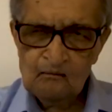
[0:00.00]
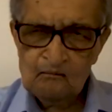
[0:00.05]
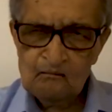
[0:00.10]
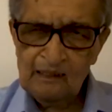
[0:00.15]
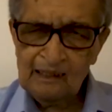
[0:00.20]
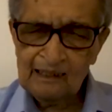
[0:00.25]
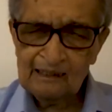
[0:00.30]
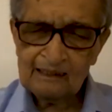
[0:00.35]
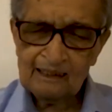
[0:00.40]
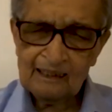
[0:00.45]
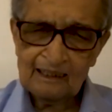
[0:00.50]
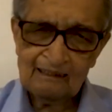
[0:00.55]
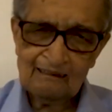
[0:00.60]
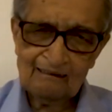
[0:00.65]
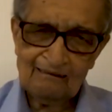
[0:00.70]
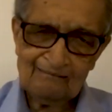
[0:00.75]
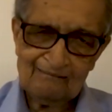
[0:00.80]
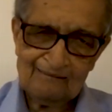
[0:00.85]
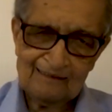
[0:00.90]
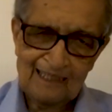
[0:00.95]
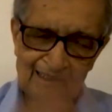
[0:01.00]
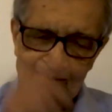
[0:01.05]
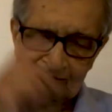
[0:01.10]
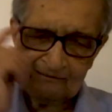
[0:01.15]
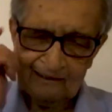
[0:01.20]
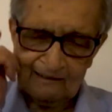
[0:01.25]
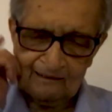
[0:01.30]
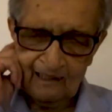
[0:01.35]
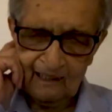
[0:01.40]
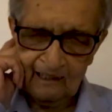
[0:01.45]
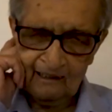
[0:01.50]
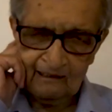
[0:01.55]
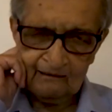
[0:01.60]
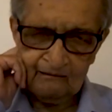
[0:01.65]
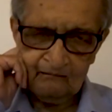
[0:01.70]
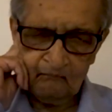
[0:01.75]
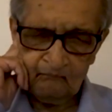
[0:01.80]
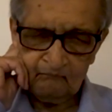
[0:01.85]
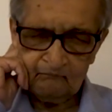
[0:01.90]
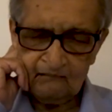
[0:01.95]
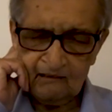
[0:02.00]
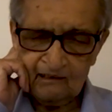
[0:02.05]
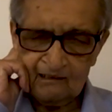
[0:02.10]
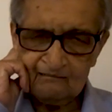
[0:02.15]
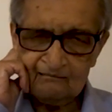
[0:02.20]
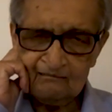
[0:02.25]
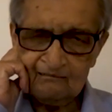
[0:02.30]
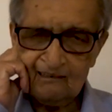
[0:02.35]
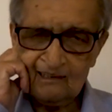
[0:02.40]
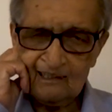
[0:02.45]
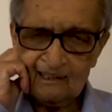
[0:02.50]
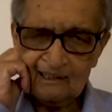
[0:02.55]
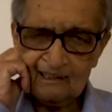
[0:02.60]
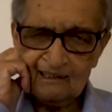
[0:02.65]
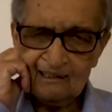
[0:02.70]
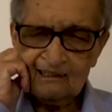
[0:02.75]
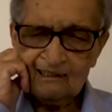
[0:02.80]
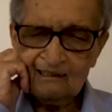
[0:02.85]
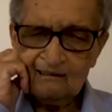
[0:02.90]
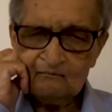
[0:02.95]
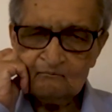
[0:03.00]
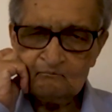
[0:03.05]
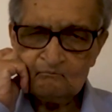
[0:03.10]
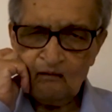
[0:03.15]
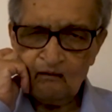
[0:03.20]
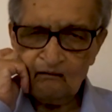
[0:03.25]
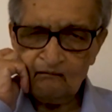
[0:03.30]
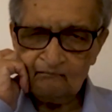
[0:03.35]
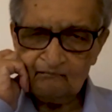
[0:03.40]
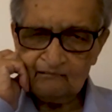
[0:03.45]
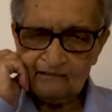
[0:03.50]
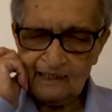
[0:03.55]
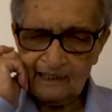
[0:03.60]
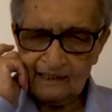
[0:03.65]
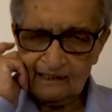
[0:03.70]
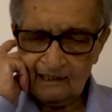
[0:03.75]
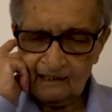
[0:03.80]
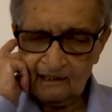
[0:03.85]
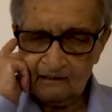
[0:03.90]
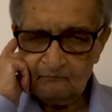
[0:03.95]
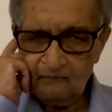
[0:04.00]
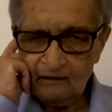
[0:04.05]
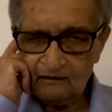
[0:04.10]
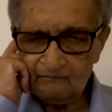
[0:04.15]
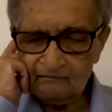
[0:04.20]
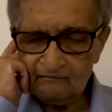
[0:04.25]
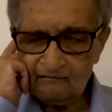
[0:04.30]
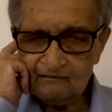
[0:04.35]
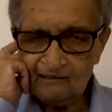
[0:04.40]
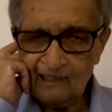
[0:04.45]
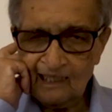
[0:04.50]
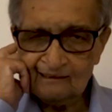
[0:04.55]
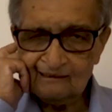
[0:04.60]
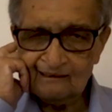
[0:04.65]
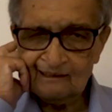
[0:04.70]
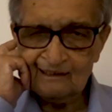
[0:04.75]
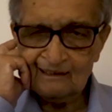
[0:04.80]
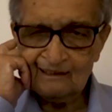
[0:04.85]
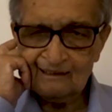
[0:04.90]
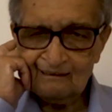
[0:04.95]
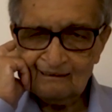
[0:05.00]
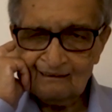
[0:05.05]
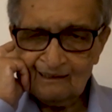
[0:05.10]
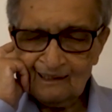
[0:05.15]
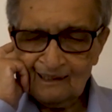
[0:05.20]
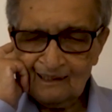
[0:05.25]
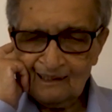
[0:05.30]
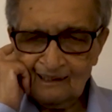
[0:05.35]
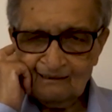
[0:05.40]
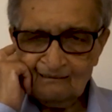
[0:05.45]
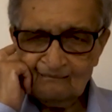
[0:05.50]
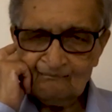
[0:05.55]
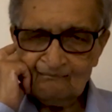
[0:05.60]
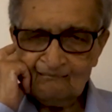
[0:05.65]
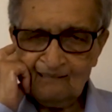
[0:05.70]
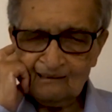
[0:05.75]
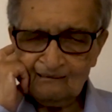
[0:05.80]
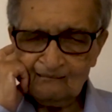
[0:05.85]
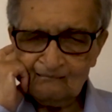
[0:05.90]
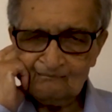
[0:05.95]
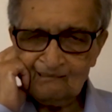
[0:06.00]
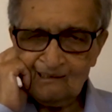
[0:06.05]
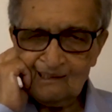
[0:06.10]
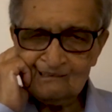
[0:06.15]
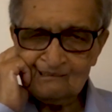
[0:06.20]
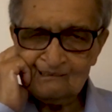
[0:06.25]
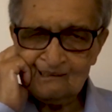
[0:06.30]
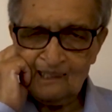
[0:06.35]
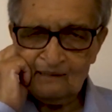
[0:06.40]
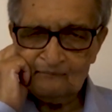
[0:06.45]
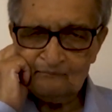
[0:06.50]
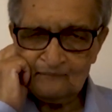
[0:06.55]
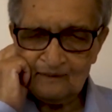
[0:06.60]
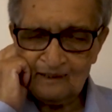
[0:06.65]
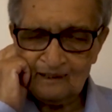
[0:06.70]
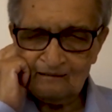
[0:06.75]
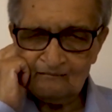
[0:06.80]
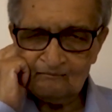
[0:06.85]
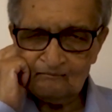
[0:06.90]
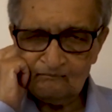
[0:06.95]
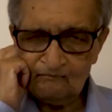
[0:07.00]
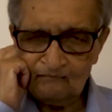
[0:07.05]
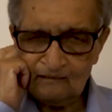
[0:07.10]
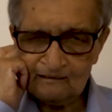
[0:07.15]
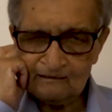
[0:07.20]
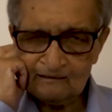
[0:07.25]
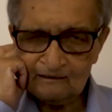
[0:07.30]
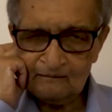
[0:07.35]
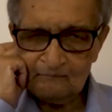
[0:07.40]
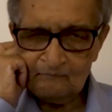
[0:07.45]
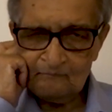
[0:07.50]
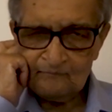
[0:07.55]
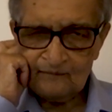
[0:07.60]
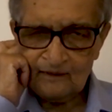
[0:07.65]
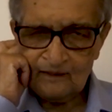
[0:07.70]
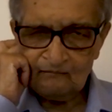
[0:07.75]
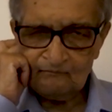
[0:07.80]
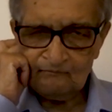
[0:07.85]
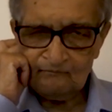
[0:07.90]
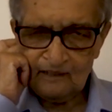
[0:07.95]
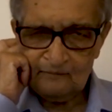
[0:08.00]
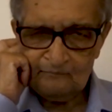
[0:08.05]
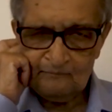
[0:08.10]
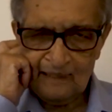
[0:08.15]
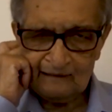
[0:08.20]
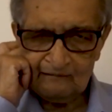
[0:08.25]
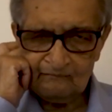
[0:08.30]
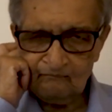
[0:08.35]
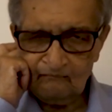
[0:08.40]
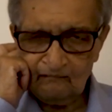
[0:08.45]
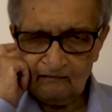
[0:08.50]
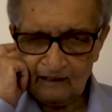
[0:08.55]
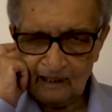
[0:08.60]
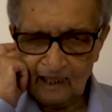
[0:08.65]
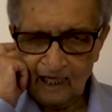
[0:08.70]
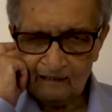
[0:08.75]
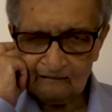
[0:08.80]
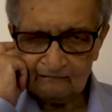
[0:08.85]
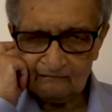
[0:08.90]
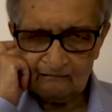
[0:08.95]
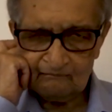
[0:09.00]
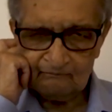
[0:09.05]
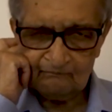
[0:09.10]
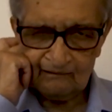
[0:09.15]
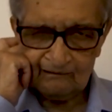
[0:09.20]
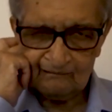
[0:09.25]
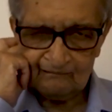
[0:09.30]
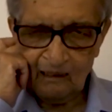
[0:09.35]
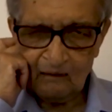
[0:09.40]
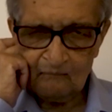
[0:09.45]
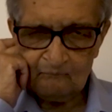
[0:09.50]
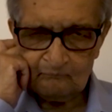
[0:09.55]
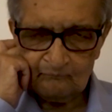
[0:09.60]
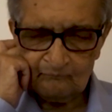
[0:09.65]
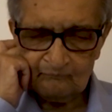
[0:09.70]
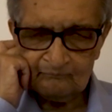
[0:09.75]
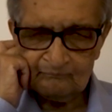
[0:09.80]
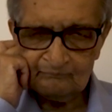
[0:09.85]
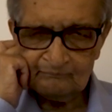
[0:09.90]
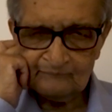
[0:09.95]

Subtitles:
Well, yes, in all these moral thinking about society, you cannot escape the influence of Immanuel Kant, for example.